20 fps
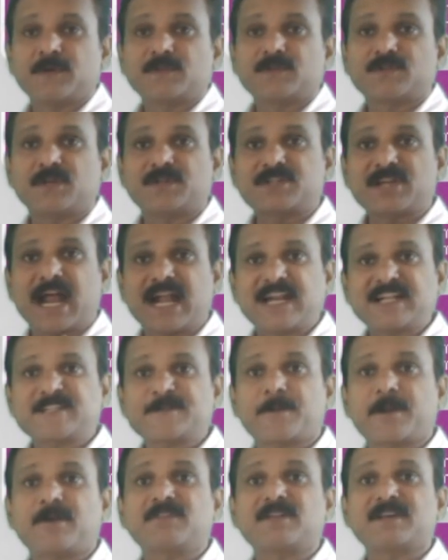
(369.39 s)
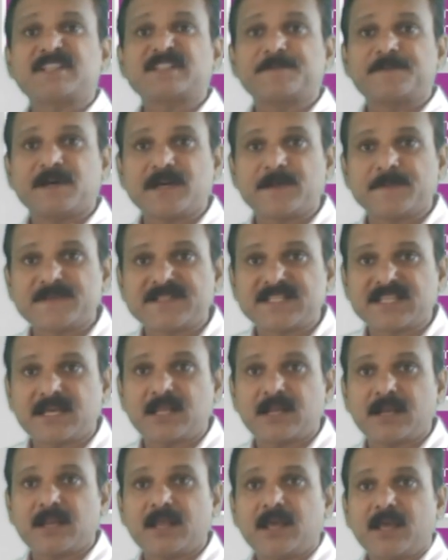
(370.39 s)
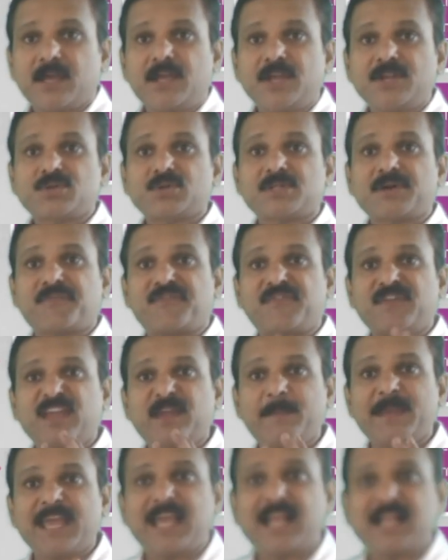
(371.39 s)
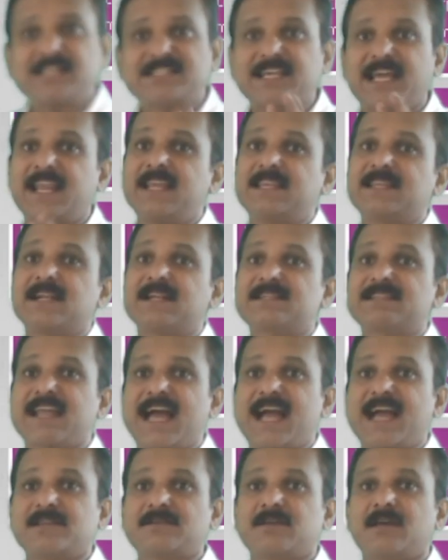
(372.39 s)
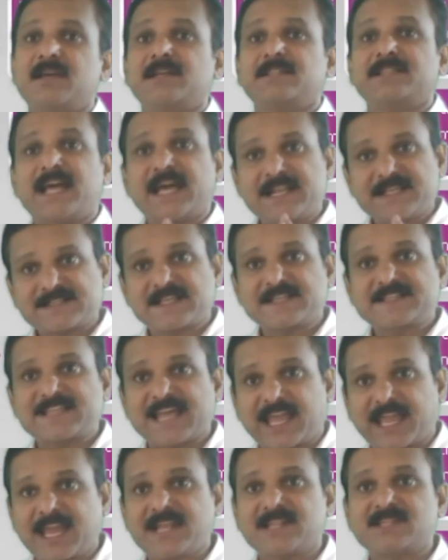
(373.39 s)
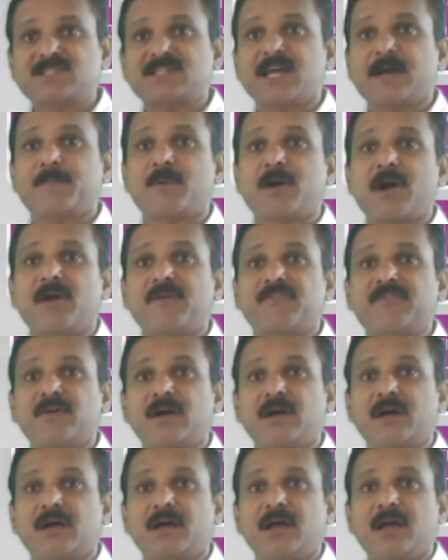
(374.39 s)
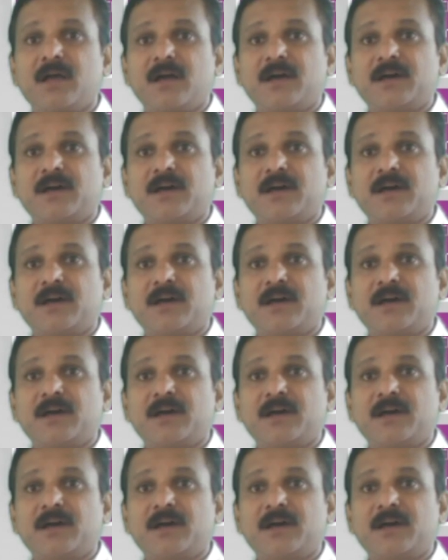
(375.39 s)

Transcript: So transfer of the sperm cell into the female genital tract that is the second step of uh,